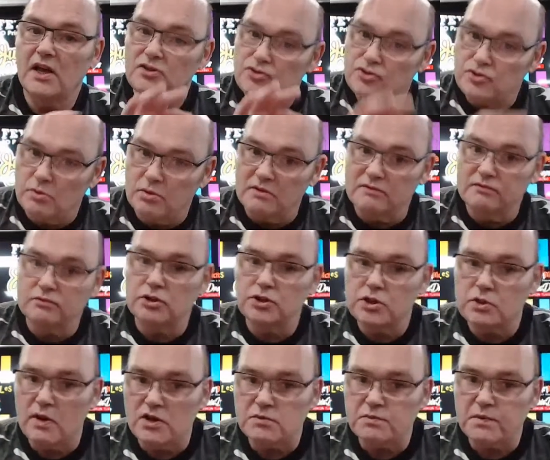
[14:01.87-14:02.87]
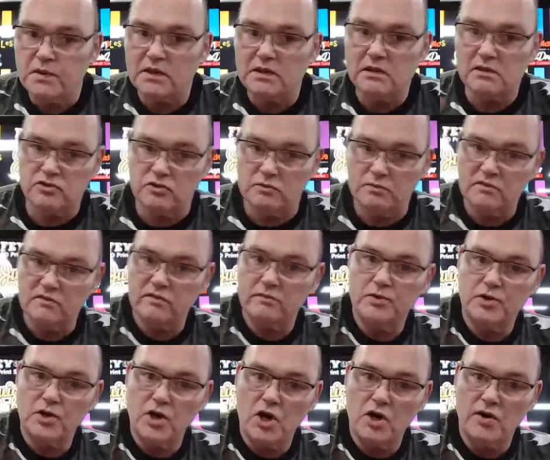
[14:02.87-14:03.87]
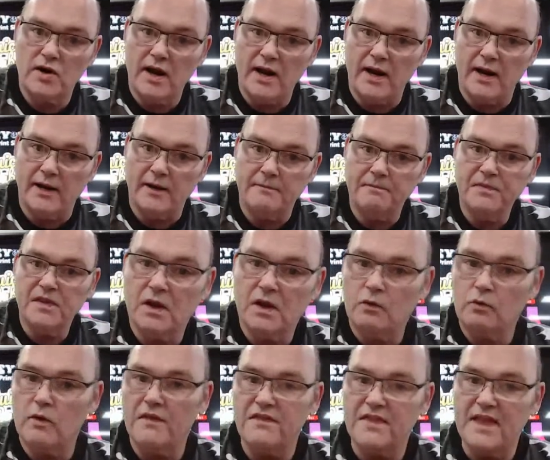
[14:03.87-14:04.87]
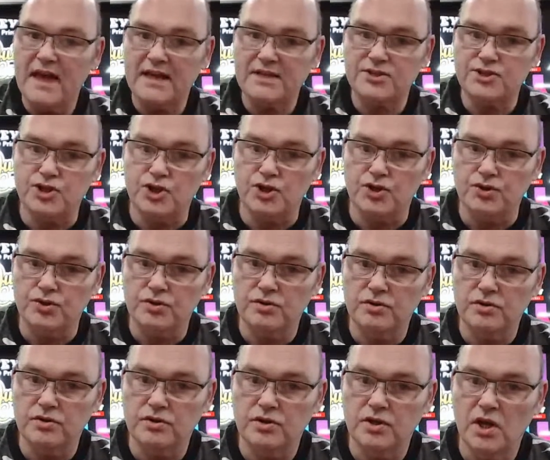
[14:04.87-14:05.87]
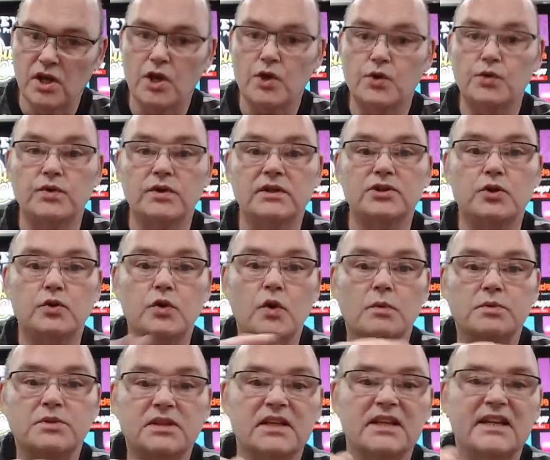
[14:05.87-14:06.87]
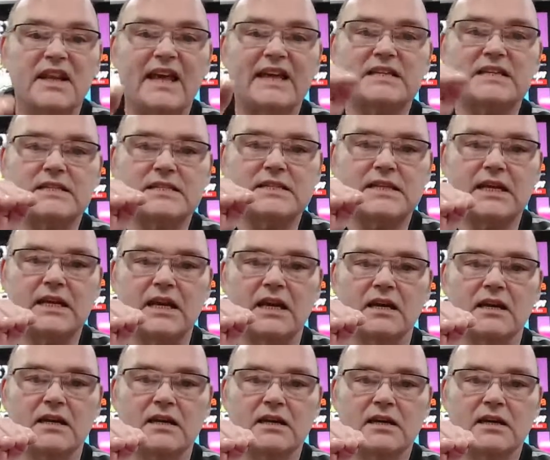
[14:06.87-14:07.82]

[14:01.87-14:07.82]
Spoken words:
Some of them go to hospital, some of them are all right. When that's done, go up to the next tier.